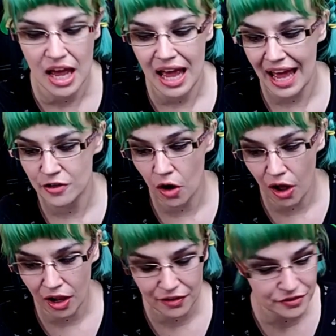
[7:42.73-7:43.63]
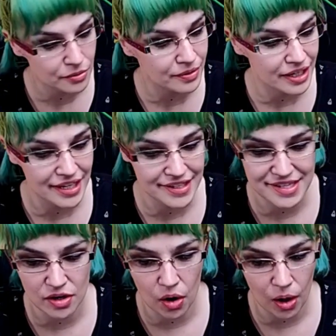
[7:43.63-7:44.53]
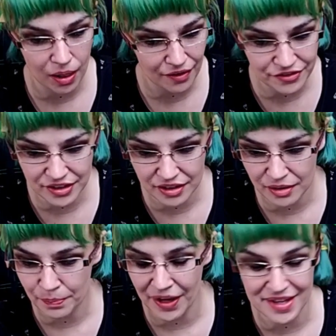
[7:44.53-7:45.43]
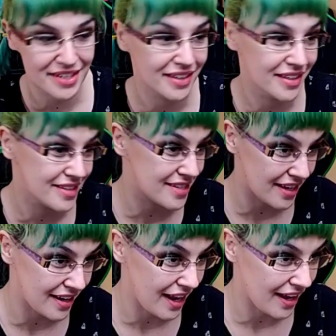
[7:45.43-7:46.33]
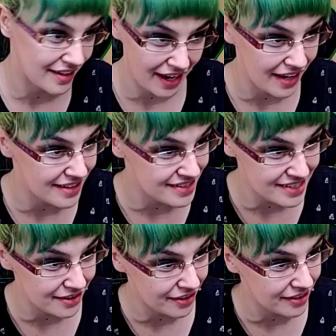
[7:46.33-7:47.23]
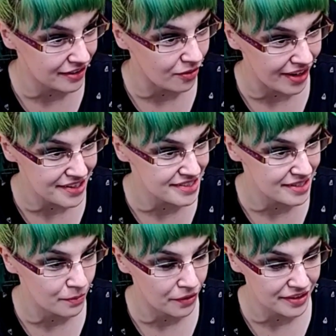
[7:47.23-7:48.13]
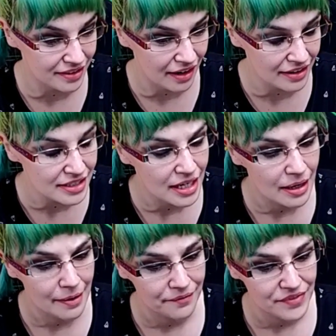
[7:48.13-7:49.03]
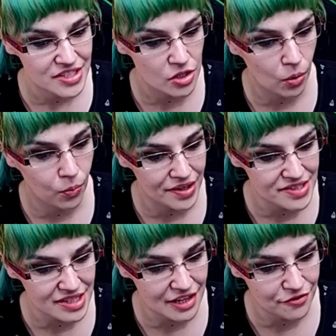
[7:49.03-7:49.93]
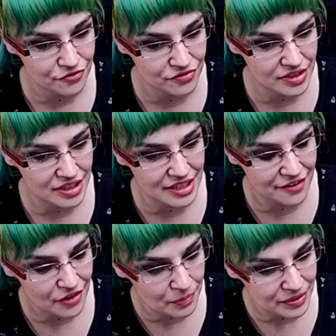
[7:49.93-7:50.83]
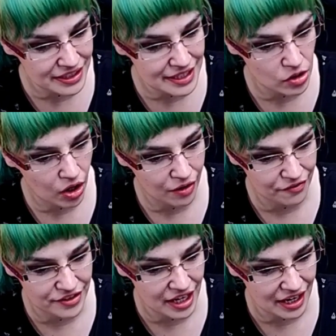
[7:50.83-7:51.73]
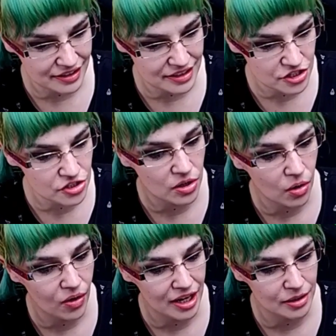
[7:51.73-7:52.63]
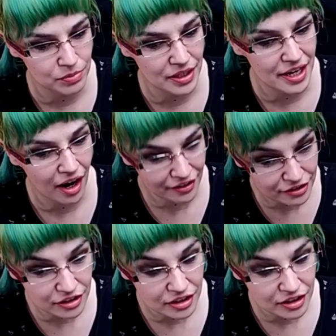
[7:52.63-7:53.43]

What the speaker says: and all of the raids, and all of the puzzles and secret quests and whatnot. So once they've completed all of that, they should go and play other